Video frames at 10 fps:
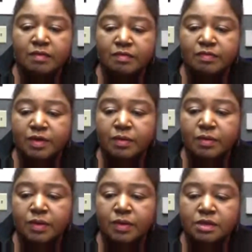fun
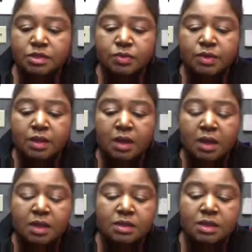with it during the
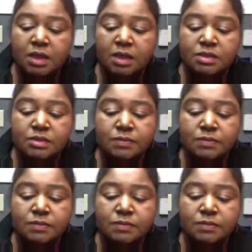holidays.